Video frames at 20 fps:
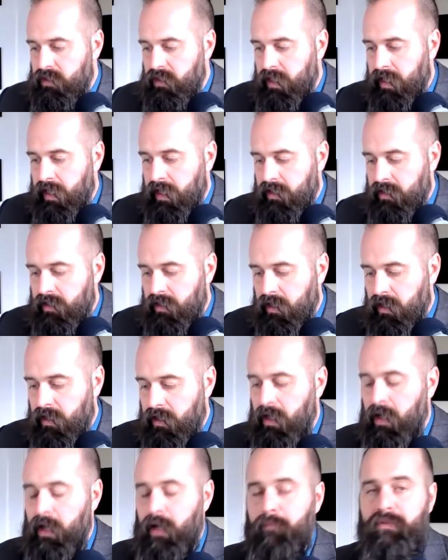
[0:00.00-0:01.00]
And
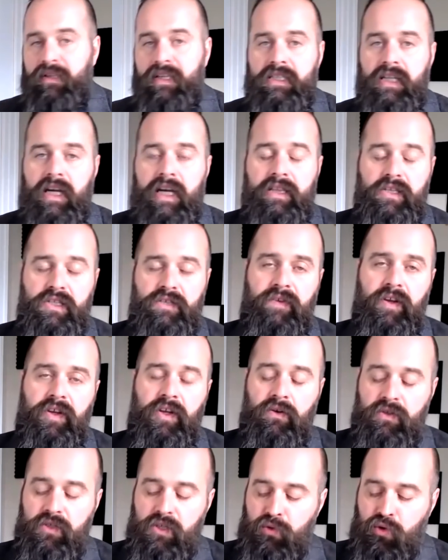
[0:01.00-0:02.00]
please like this
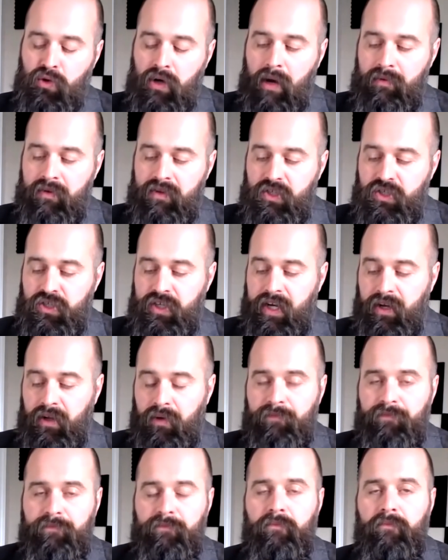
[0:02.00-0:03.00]
video and subscribe to this channel.
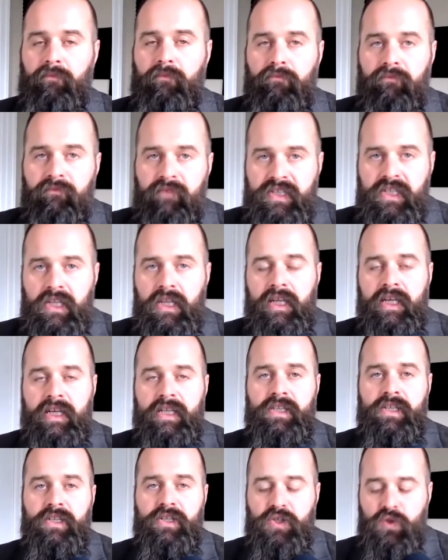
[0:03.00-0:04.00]
Visit the
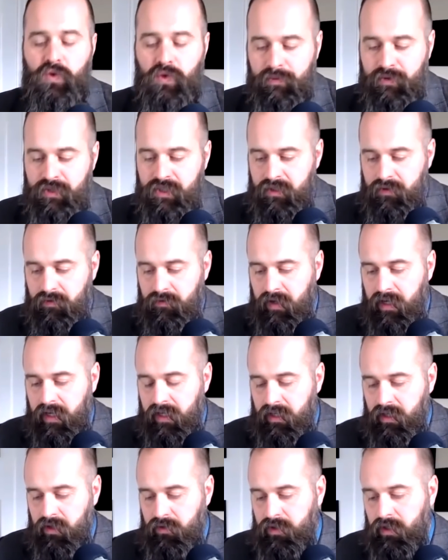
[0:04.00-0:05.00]
links in the description to
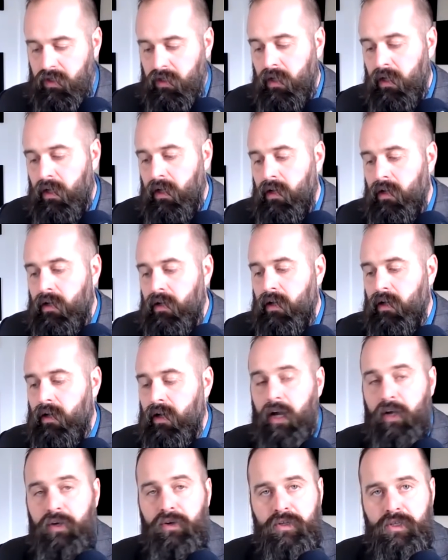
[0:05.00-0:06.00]
find out
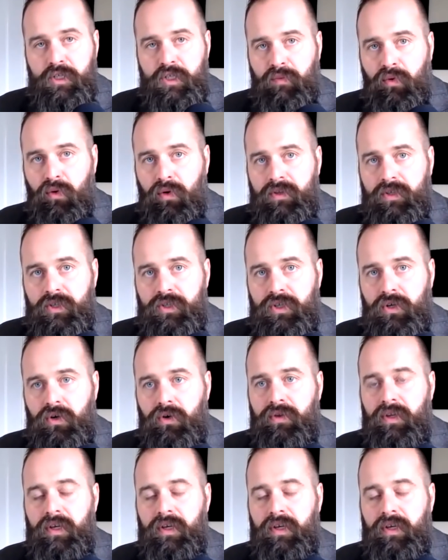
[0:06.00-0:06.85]
how you can support the show.